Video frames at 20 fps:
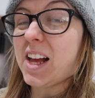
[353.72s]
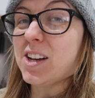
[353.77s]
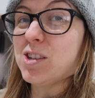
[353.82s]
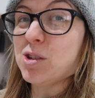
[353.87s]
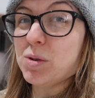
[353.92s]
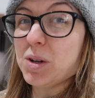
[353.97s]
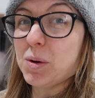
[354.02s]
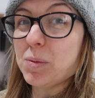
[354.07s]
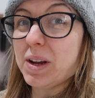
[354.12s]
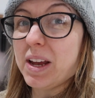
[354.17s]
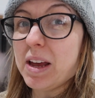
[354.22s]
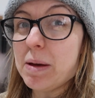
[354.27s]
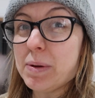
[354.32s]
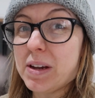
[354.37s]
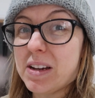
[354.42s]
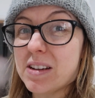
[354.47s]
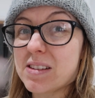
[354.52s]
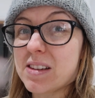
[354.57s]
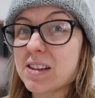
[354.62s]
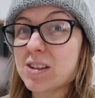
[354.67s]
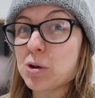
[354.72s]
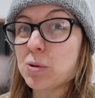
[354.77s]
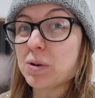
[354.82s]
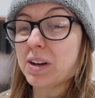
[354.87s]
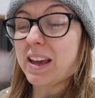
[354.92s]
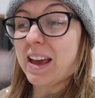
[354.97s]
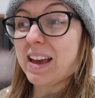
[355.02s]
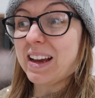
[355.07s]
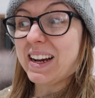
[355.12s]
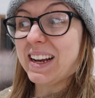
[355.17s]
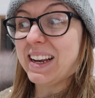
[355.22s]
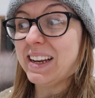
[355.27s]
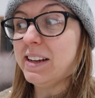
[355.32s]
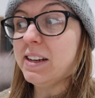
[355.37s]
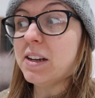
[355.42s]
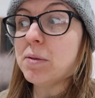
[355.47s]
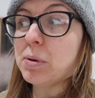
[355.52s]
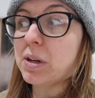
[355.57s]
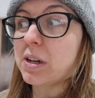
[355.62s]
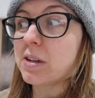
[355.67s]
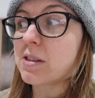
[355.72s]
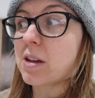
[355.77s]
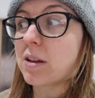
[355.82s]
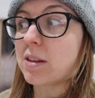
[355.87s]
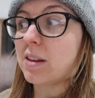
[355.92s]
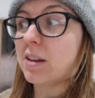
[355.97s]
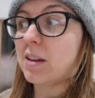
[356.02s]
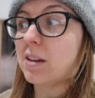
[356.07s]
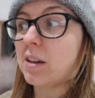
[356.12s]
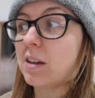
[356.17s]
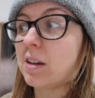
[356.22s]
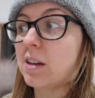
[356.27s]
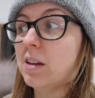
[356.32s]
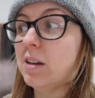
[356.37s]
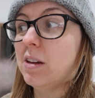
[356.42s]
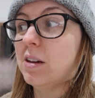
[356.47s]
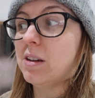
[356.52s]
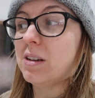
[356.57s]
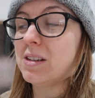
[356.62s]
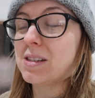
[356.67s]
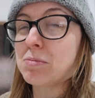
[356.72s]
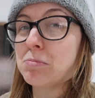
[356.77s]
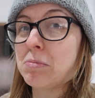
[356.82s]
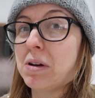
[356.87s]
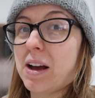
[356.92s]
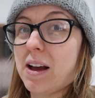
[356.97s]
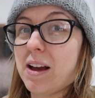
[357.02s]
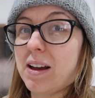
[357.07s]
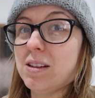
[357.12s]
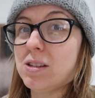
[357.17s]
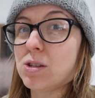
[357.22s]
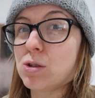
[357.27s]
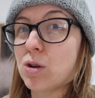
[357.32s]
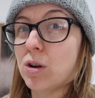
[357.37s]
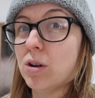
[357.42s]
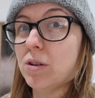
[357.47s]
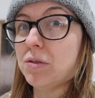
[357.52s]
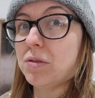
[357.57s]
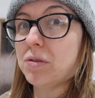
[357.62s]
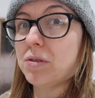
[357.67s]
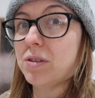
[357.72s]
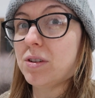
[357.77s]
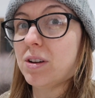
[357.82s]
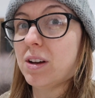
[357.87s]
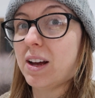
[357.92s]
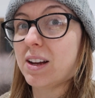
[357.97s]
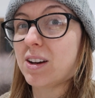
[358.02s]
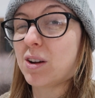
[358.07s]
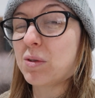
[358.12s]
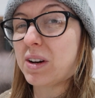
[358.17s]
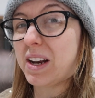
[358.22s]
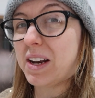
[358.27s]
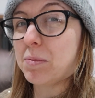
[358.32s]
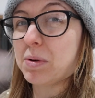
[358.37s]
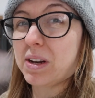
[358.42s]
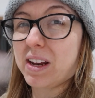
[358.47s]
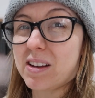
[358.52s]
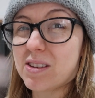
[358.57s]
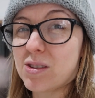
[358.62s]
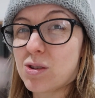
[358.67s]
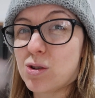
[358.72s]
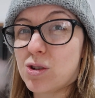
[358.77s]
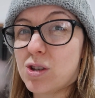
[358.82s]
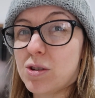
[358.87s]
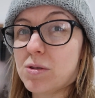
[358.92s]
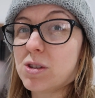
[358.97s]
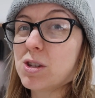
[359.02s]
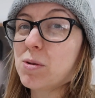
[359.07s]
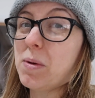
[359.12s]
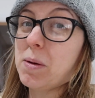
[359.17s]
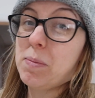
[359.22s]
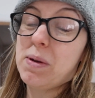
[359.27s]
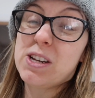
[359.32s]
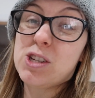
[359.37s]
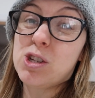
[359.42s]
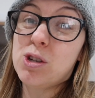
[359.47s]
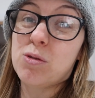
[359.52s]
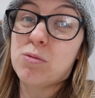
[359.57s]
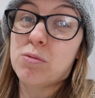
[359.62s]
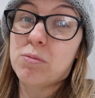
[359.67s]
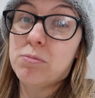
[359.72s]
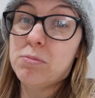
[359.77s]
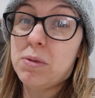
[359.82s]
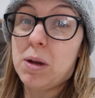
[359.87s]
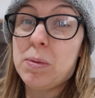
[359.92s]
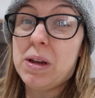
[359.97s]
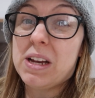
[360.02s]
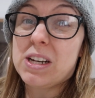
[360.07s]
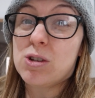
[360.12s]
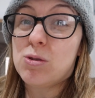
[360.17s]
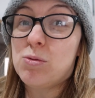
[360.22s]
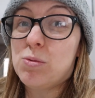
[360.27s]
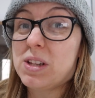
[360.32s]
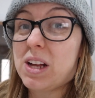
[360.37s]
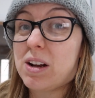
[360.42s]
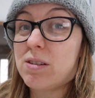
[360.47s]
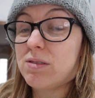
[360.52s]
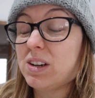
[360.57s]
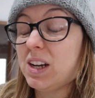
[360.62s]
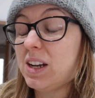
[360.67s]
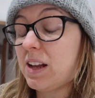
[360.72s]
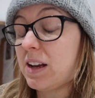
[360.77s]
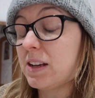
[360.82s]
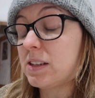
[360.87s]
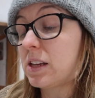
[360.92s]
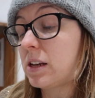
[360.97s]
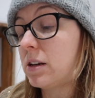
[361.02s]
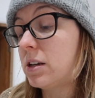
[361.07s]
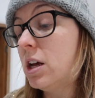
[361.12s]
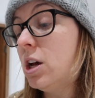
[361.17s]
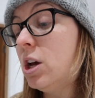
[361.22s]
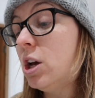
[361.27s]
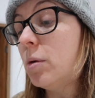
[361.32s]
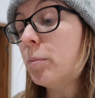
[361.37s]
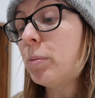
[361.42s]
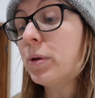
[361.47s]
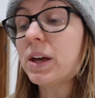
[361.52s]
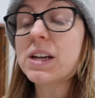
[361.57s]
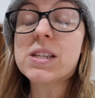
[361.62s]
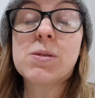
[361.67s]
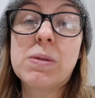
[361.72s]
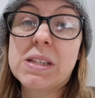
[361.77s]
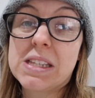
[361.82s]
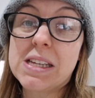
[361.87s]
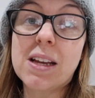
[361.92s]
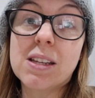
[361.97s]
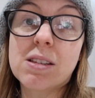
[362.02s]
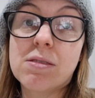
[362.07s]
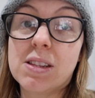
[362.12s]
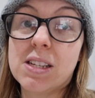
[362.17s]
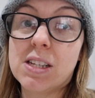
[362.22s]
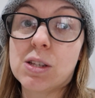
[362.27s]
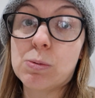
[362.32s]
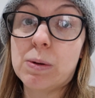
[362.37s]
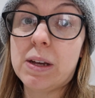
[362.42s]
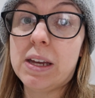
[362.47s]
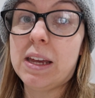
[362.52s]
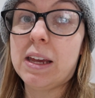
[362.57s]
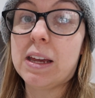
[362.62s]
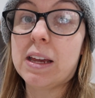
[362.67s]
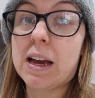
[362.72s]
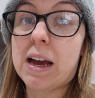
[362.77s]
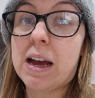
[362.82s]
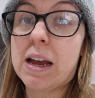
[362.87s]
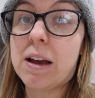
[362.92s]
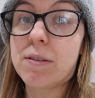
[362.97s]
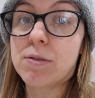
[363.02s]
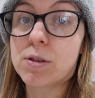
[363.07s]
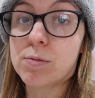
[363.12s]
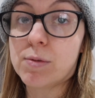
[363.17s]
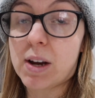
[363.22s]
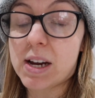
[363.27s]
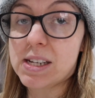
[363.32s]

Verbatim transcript: i do in a way because i don't want to get a cleaner because i think it's my stuff I don't want anybody else touching it. So maybe I do. Maybe I do without realising. But that's my task for this week. I have to